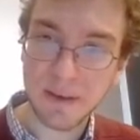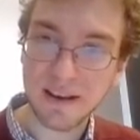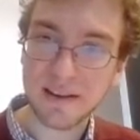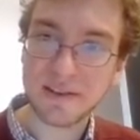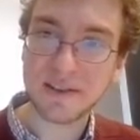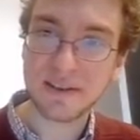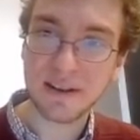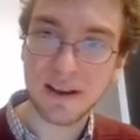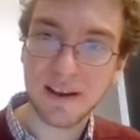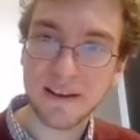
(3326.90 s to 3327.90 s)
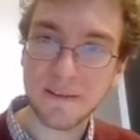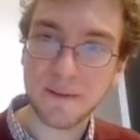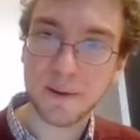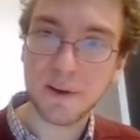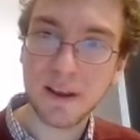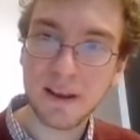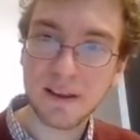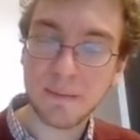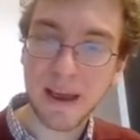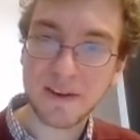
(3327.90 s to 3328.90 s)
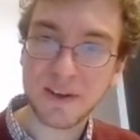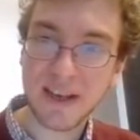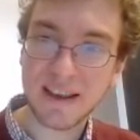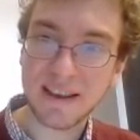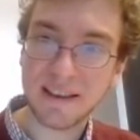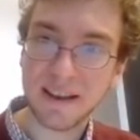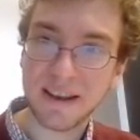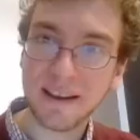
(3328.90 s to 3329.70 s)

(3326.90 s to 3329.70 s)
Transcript: because if you imagine taking